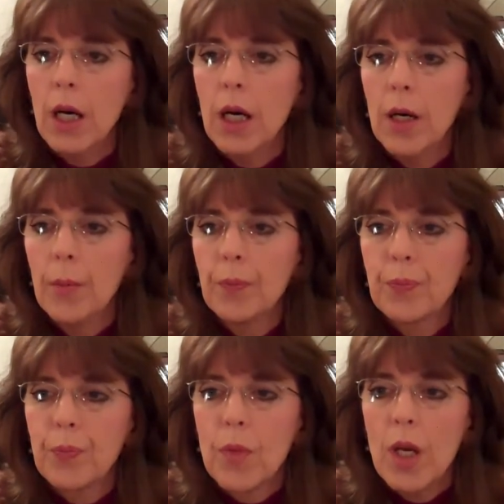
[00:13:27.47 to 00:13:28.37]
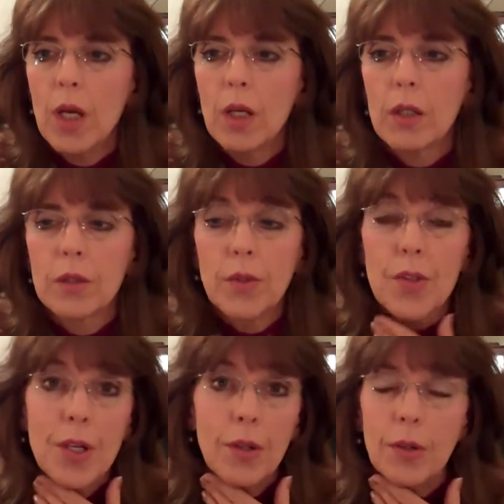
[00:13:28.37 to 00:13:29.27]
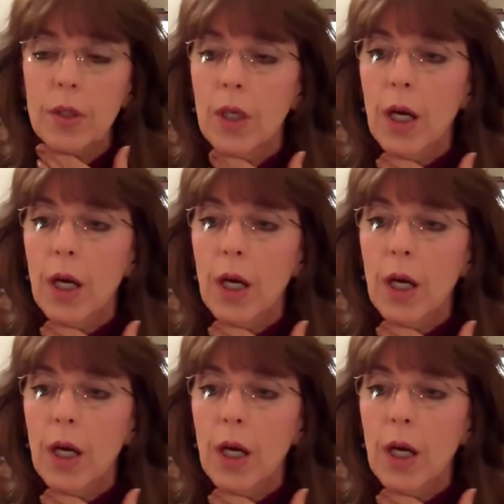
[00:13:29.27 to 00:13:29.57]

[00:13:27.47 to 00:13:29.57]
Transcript: As far as I know.